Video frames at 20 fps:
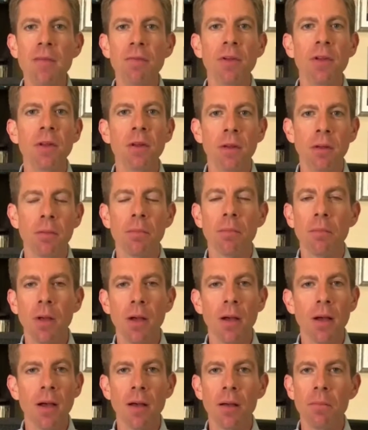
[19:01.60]
even
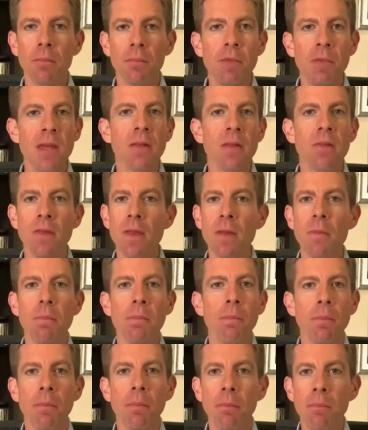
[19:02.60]
meet
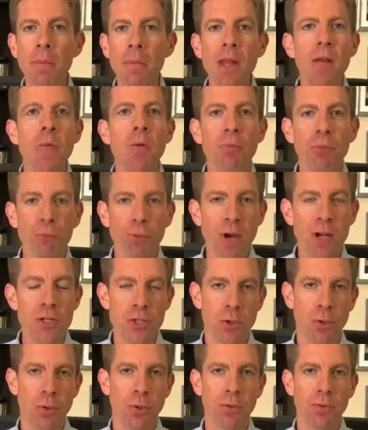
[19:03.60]
the minimum
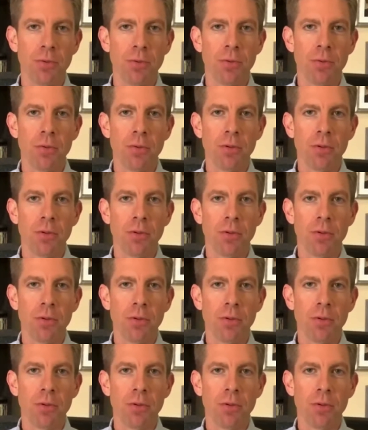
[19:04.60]
threshold